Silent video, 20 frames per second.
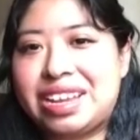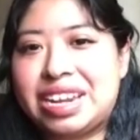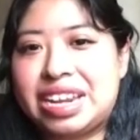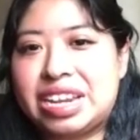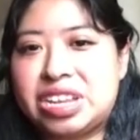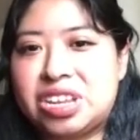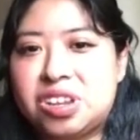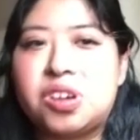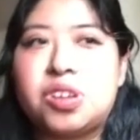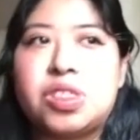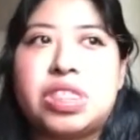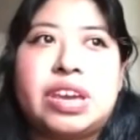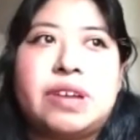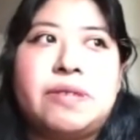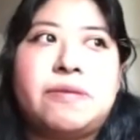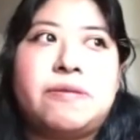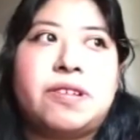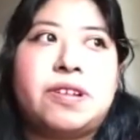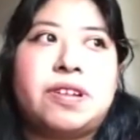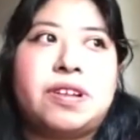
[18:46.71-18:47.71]
And, you know, they
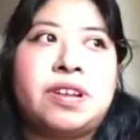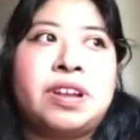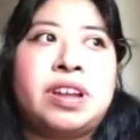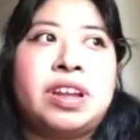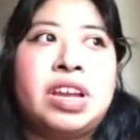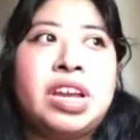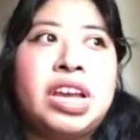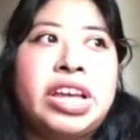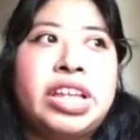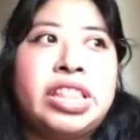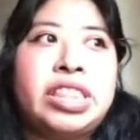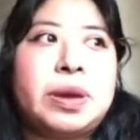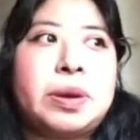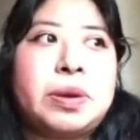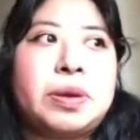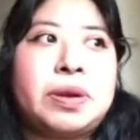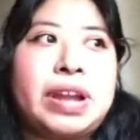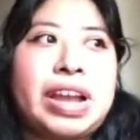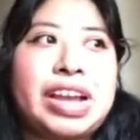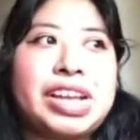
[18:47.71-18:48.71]
were
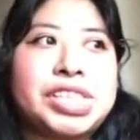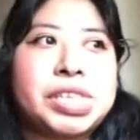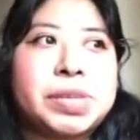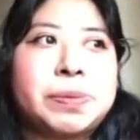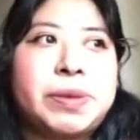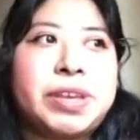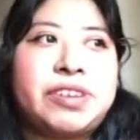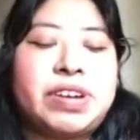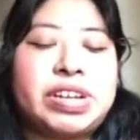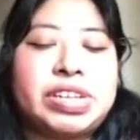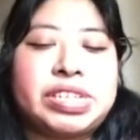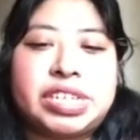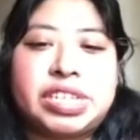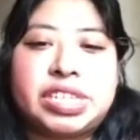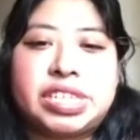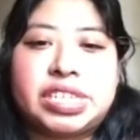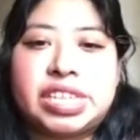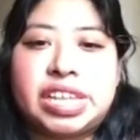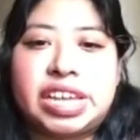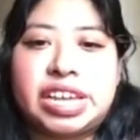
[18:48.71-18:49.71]
asking me
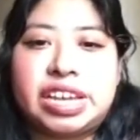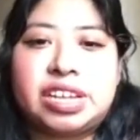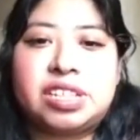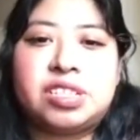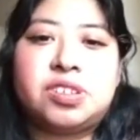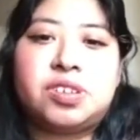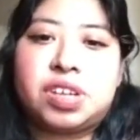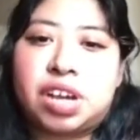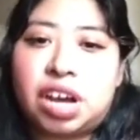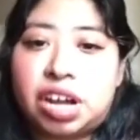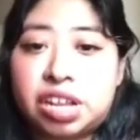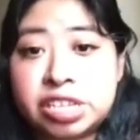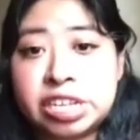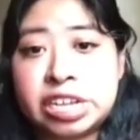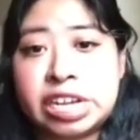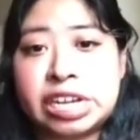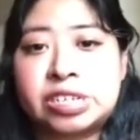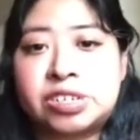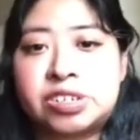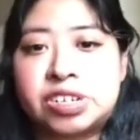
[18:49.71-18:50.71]
questions like doing
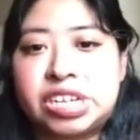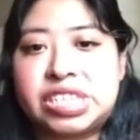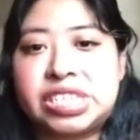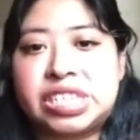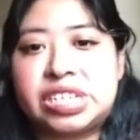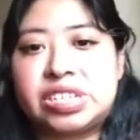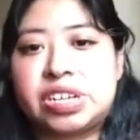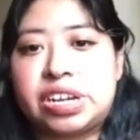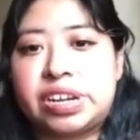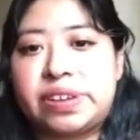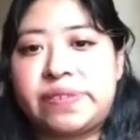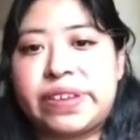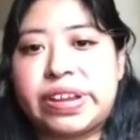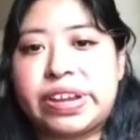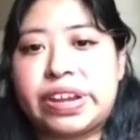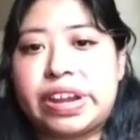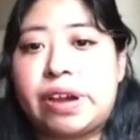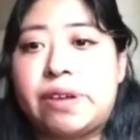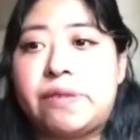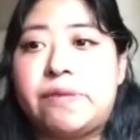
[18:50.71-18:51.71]
contact tracing, trying to
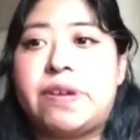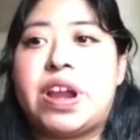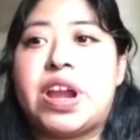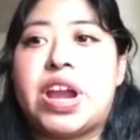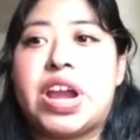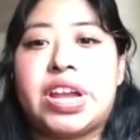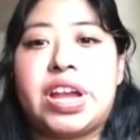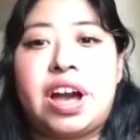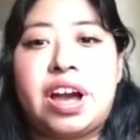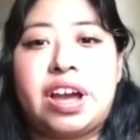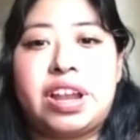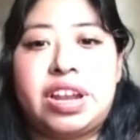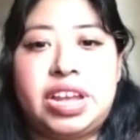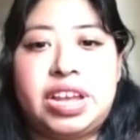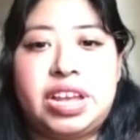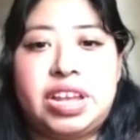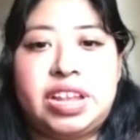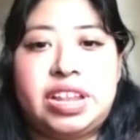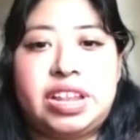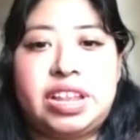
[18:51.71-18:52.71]
figure out where I got
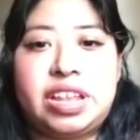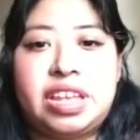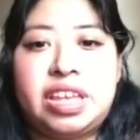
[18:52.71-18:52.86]
it.